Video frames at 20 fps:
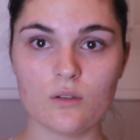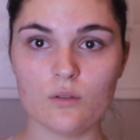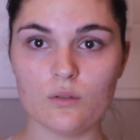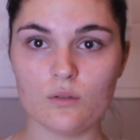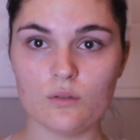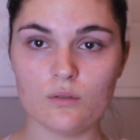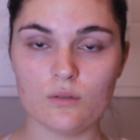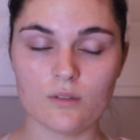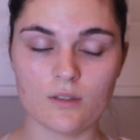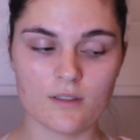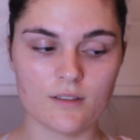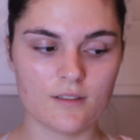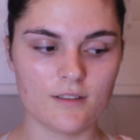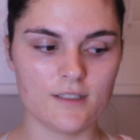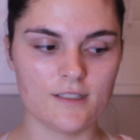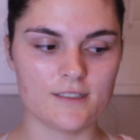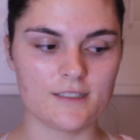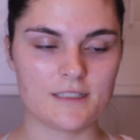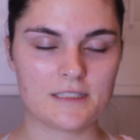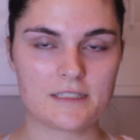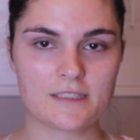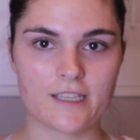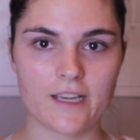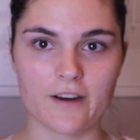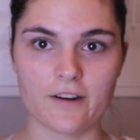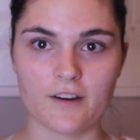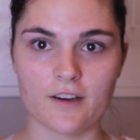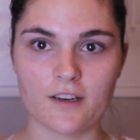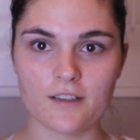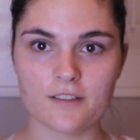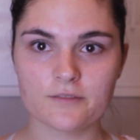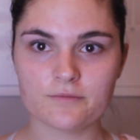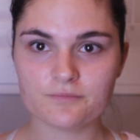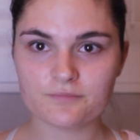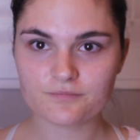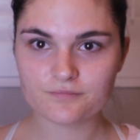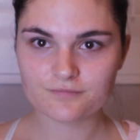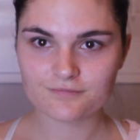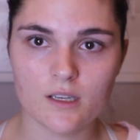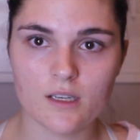Whew, this is scary.
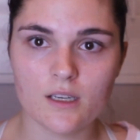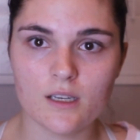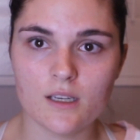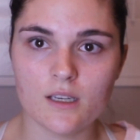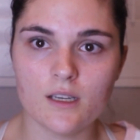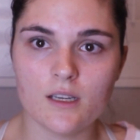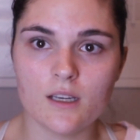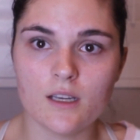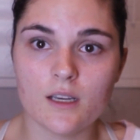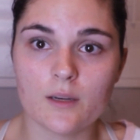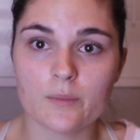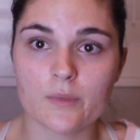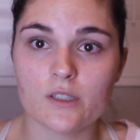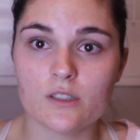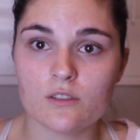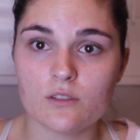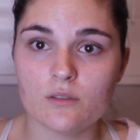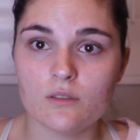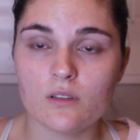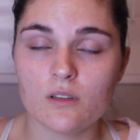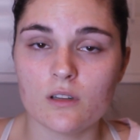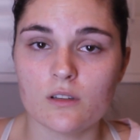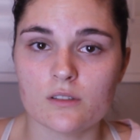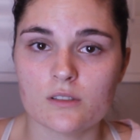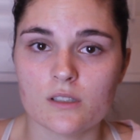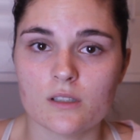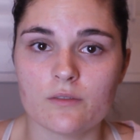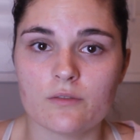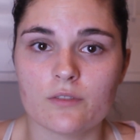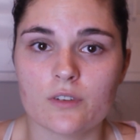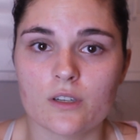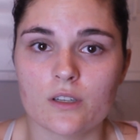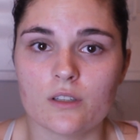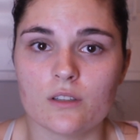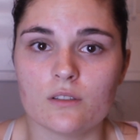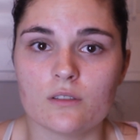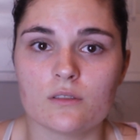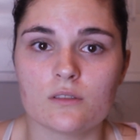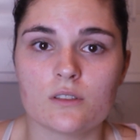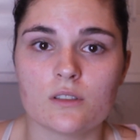I'm going to do a close-up for
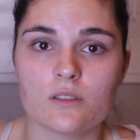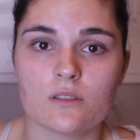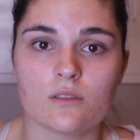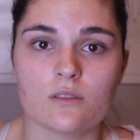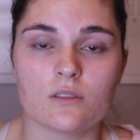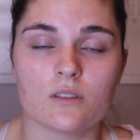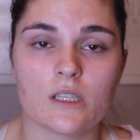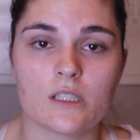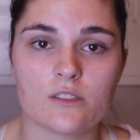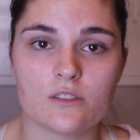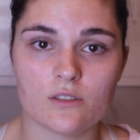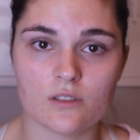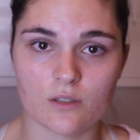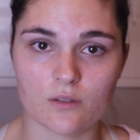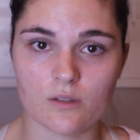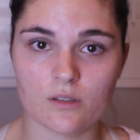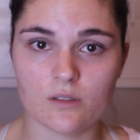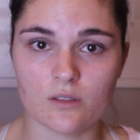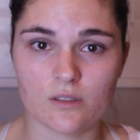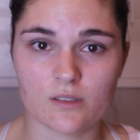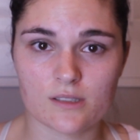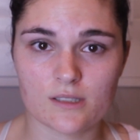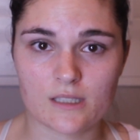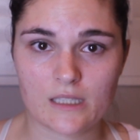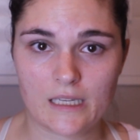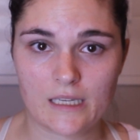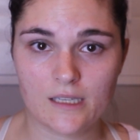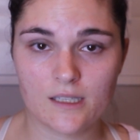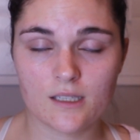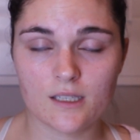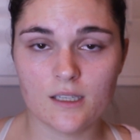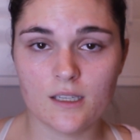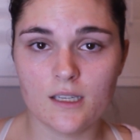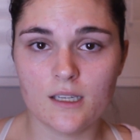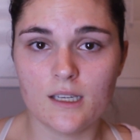you to let you know what it looks like.